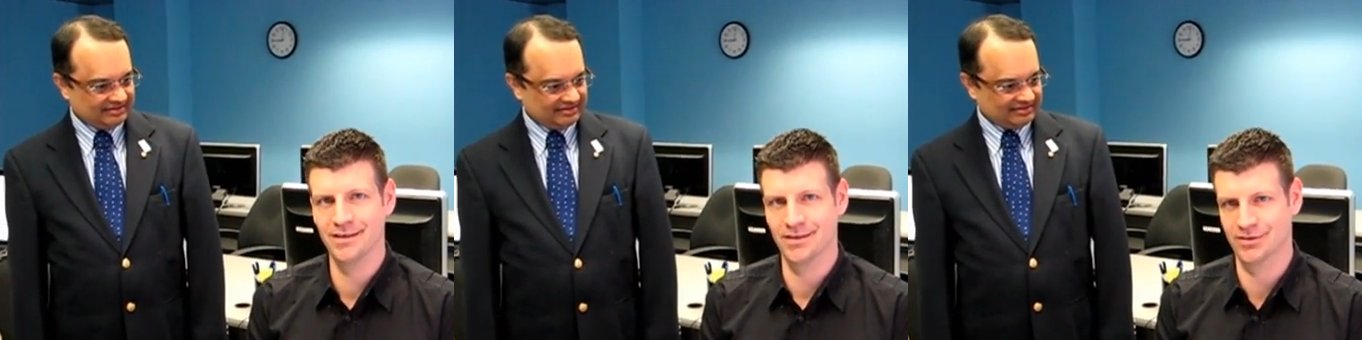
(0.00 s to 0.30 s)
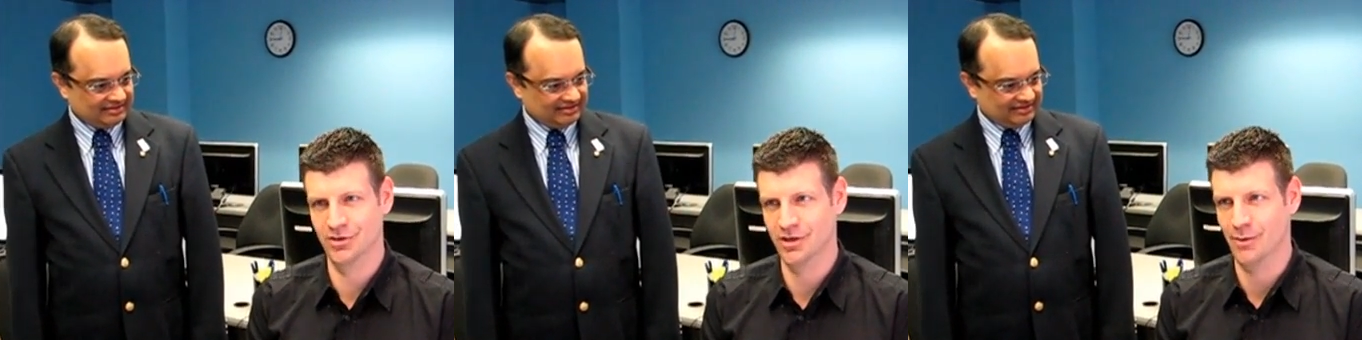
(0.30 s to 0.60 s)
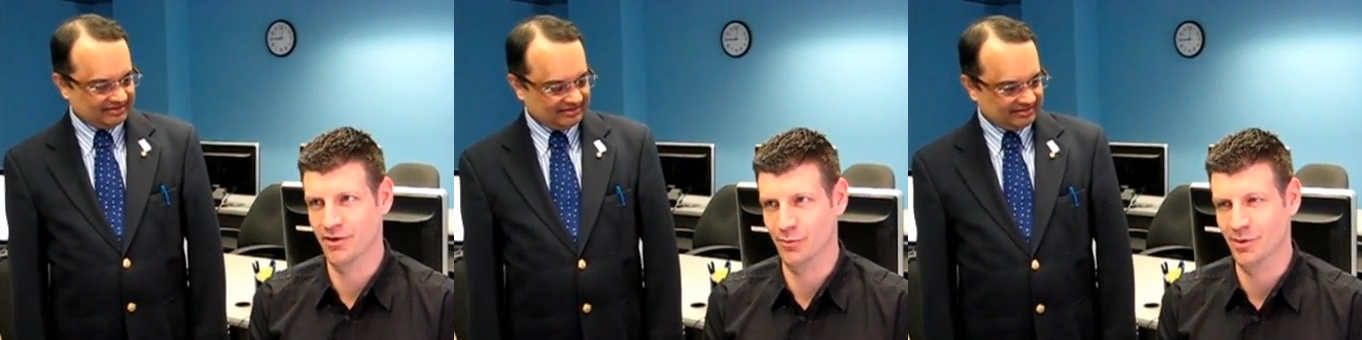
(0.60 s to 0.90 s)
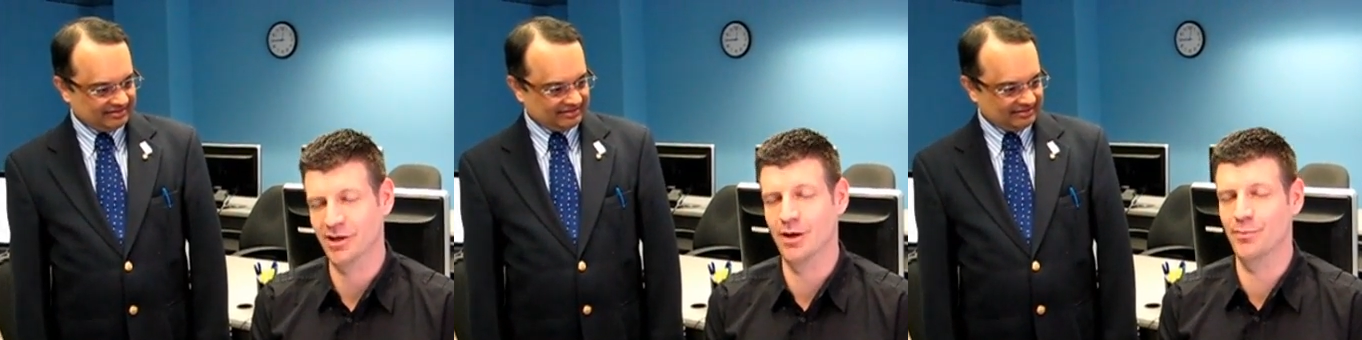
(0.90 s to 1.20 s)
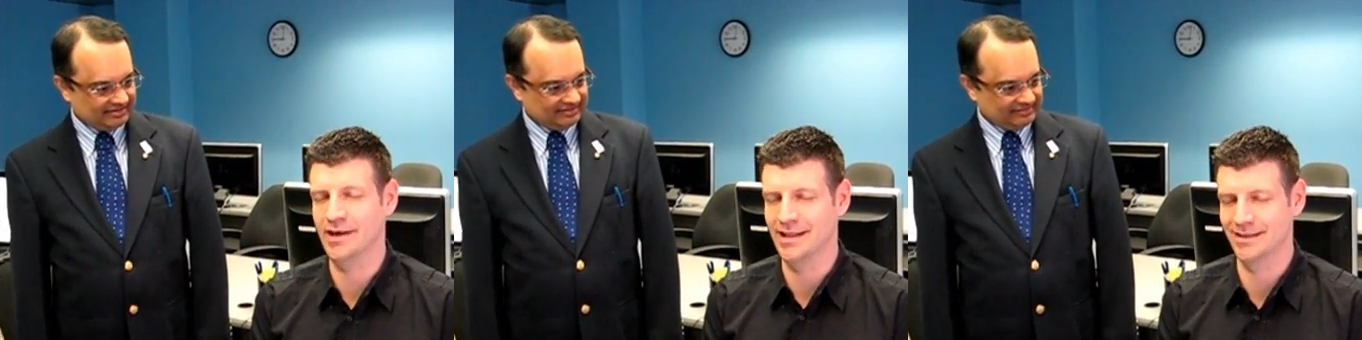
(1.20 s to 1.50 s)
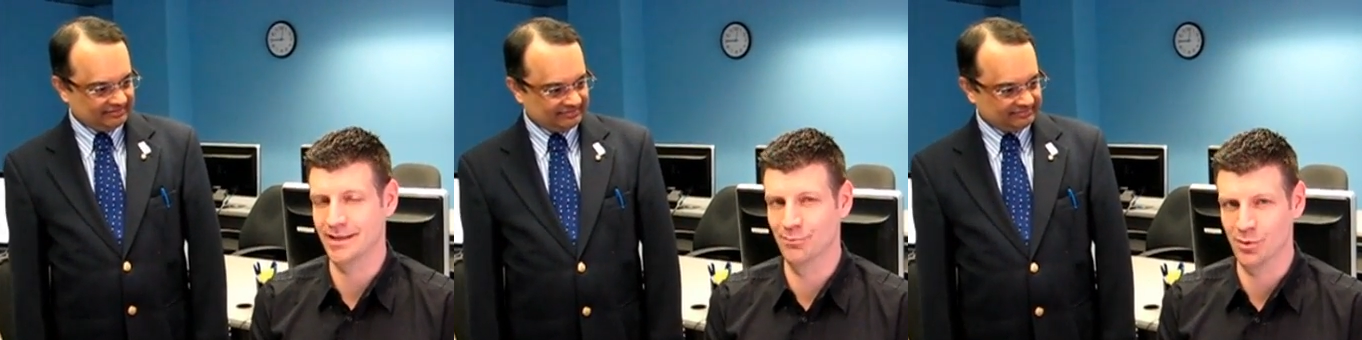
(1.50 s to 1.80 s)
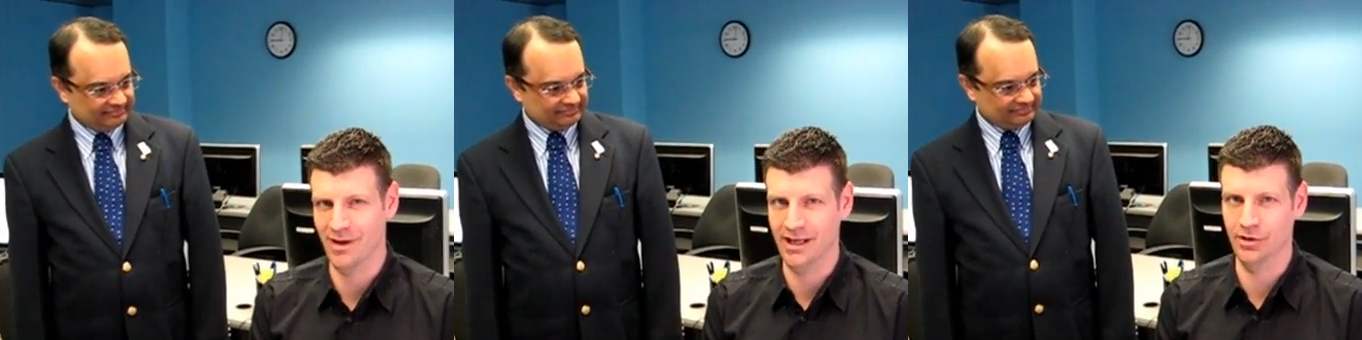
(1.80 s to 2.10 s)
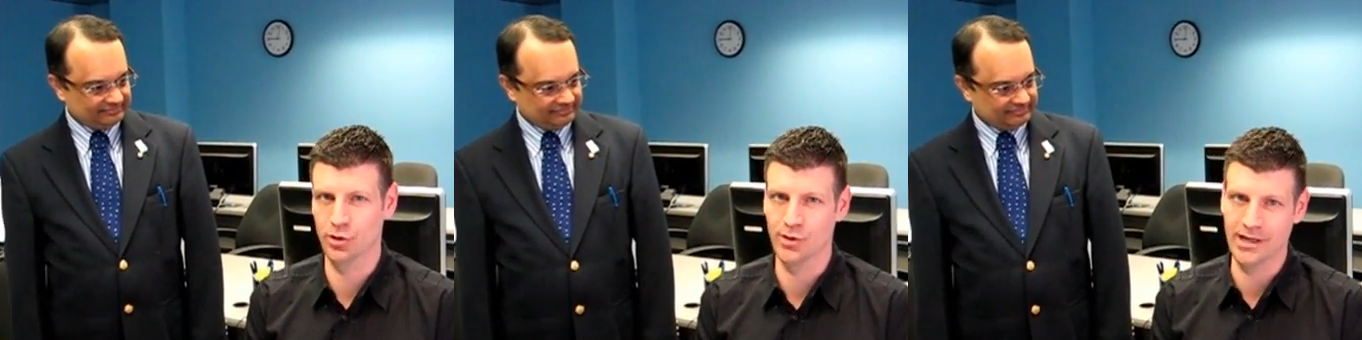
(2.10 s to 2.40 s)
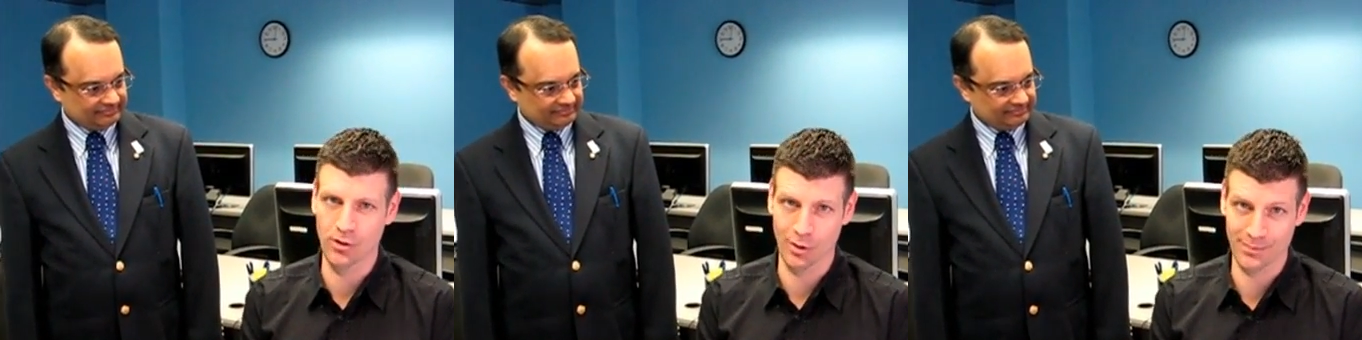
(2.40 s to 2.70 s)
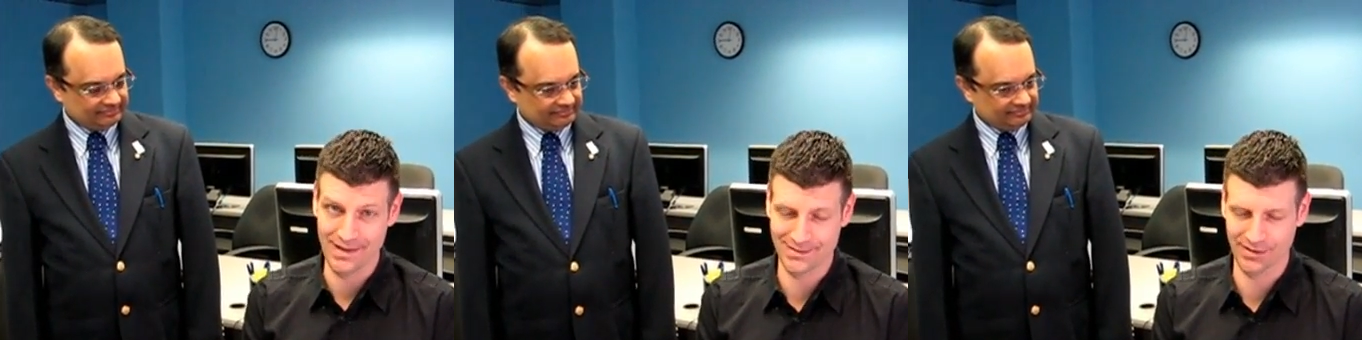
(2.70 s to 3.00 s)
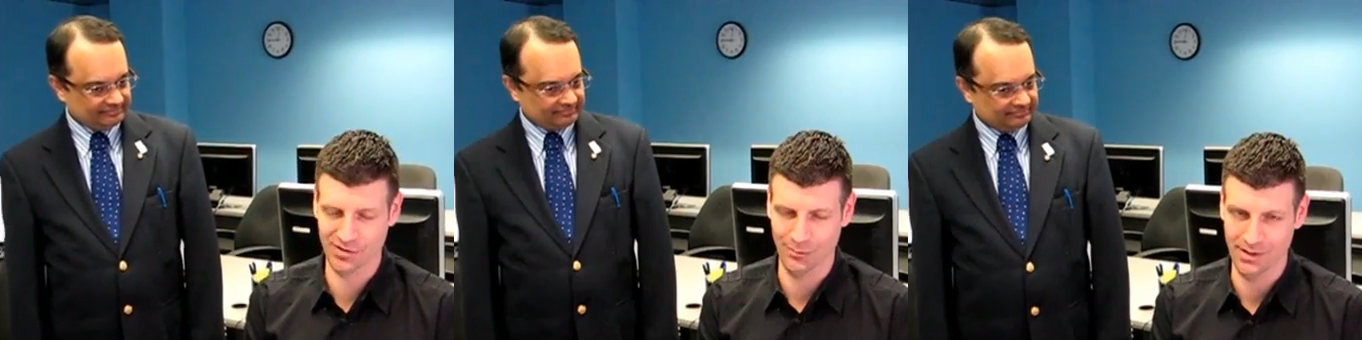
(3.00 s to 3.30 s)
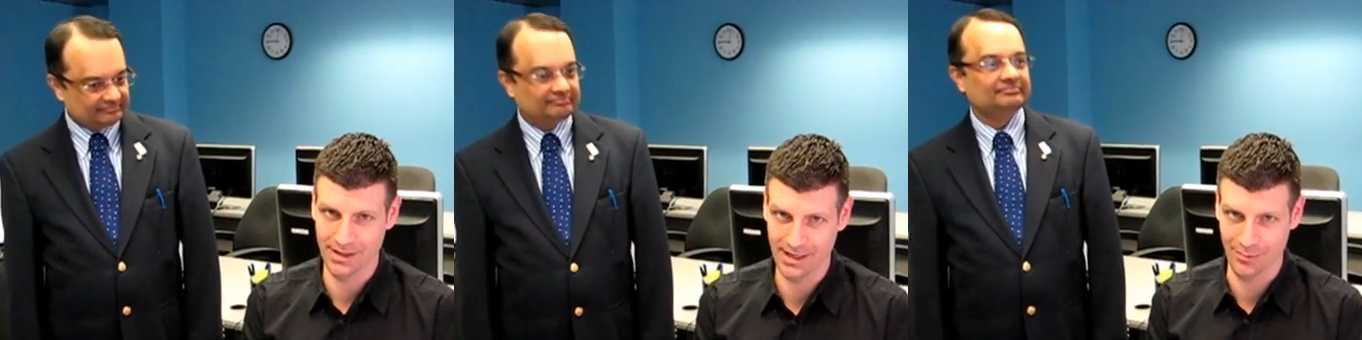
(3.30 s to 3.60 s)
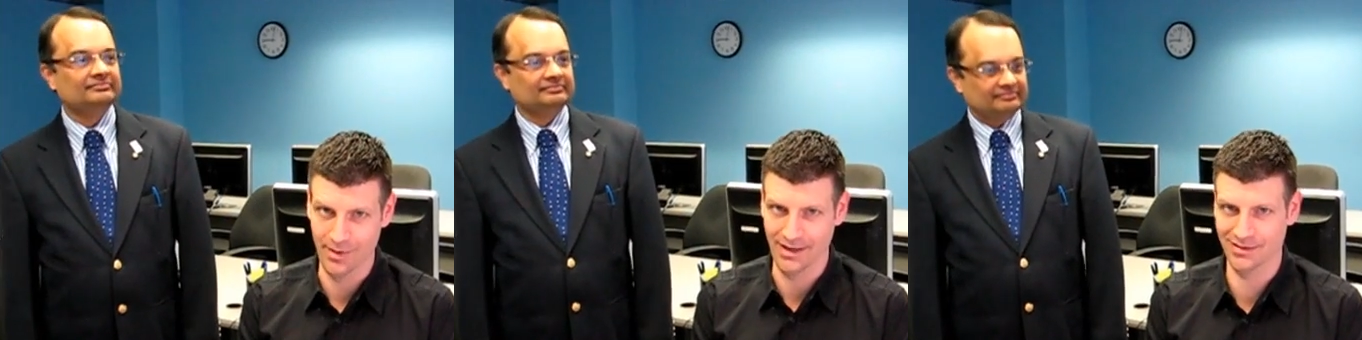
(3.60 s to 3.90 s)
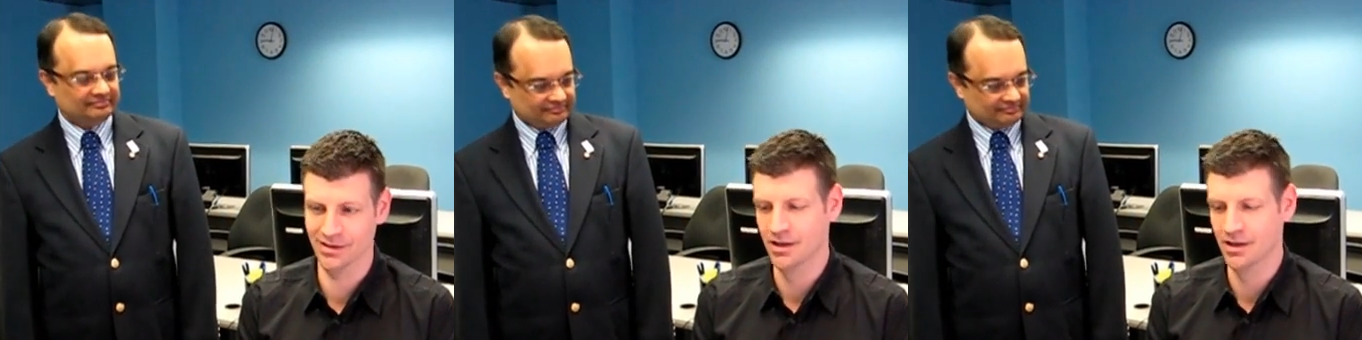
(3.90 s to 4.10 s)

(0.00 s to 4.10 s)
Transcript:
Speaker 1: is coming from a company that's implementing a new ERP system and database,